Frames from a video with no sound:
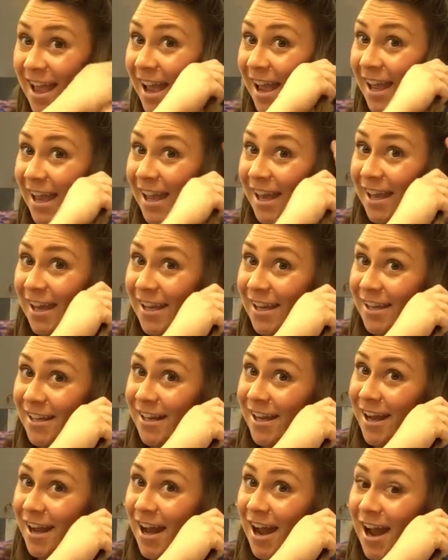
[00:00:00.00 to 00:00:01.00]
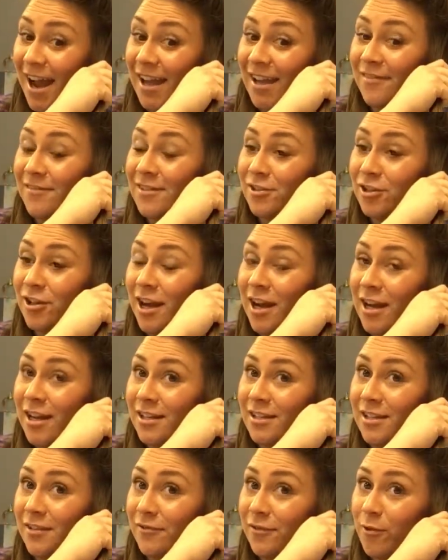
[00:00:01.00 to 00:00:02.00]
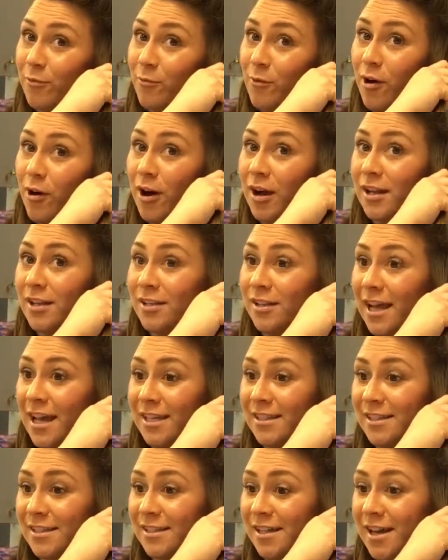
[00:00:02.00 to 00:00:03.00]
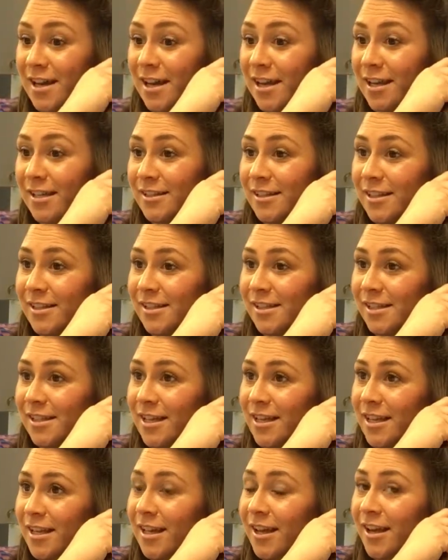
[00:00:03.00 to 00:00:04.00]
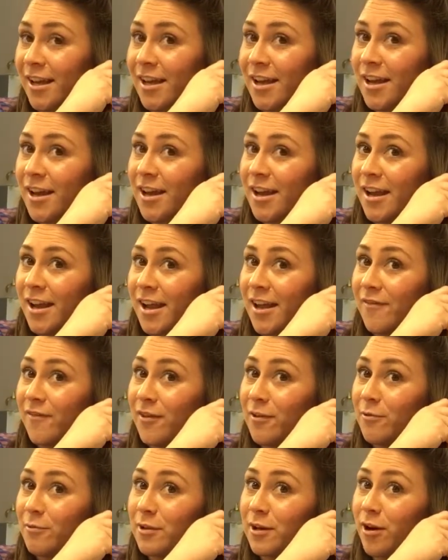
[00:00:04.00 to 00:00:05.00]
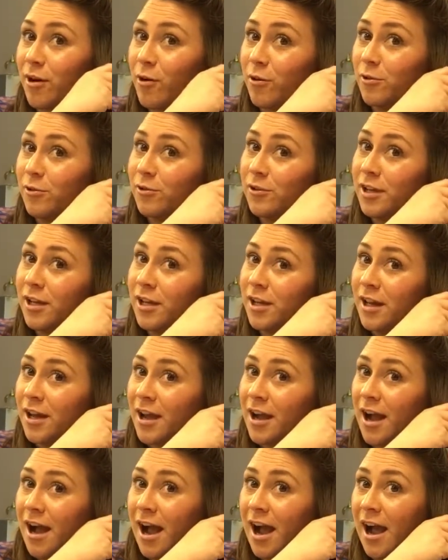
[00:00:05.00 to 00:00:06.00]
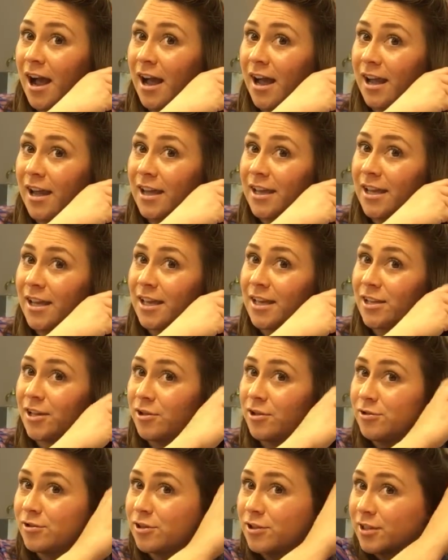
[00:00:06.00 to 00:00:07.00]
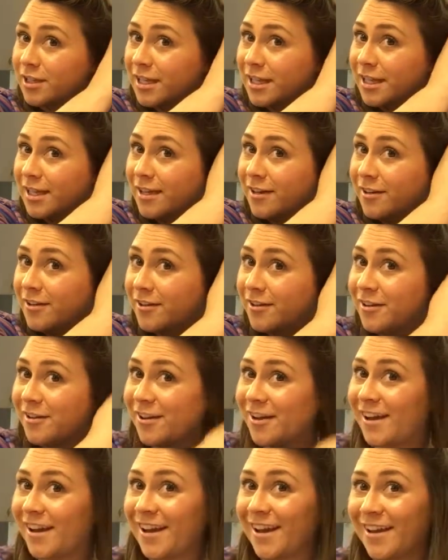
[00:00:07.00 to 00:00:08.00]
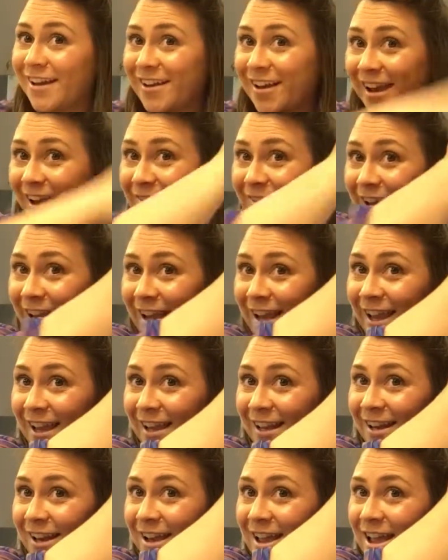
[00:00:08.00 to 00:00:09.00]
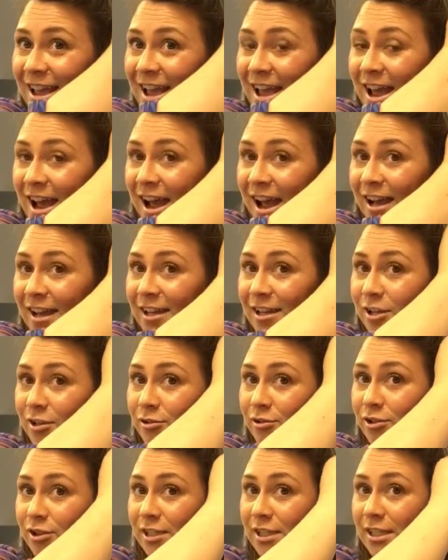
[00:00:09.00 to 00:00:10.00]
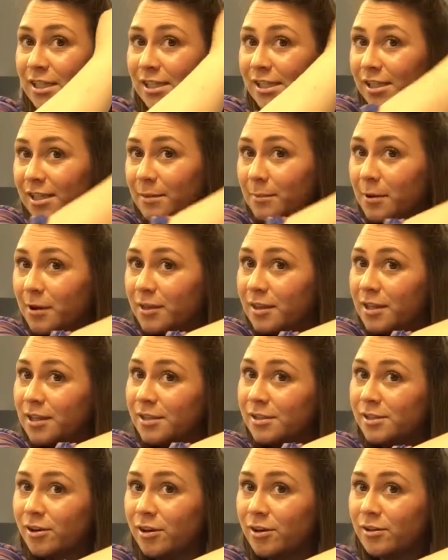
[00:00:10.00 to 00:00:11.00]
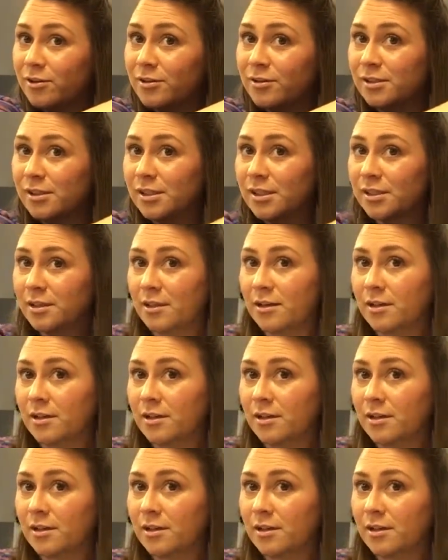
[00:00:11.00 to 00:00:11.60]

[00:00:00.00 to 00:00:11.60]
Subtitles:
And I even tried a different wand last night to see if it would hold. I can usually, hey Reagan, I can usually sleep on these curls,